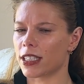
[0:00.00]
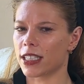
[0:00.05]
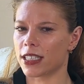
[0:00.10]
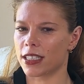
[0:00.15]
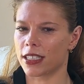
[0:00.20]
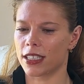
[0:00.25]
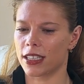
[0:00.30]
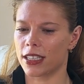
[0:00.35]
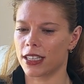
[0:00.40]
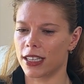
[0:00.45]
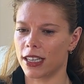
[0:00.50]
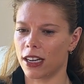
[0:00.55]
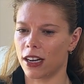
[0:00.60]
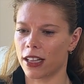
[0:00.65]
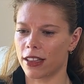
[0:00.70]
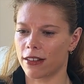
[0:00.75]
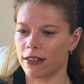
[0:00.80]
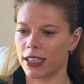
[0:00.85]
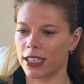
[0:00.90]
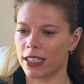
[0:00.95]
is
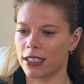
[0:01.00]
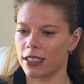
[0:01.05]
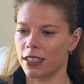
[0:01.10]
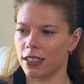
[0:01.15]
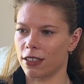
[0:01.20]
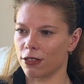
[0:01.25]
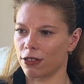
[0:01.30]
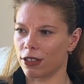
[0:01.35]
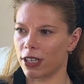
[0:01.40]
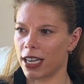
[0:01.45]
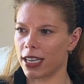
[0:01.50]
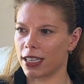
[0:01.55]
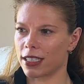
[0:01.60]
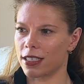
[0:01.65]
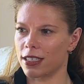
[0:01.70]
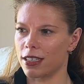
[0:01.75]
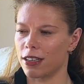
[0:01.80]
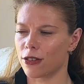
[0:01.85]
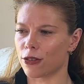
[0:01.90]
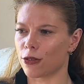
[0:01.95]
either an internal or an
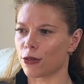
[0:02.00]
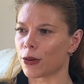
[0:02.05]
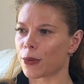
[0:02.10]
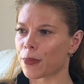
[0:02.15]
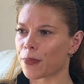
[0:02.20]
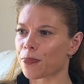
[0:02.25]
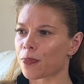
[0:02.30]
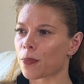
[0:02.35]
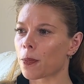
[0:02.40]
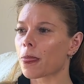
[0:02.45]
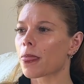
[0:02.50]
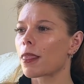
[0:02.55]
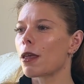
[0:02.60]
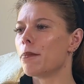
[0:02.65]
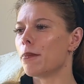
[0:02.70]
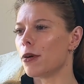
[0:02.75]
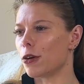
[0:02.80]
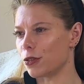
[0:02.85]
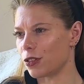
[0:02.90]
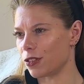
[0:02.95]
external
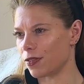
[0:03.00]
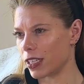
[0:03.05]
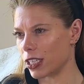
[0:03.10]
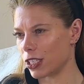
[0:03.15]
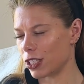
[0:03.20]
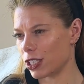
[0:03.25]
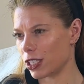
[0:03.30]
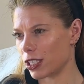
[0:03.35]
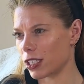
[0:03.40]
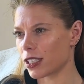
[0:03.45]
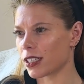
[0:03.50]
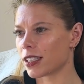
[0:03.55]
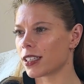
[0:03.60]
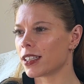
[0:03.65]
motivation.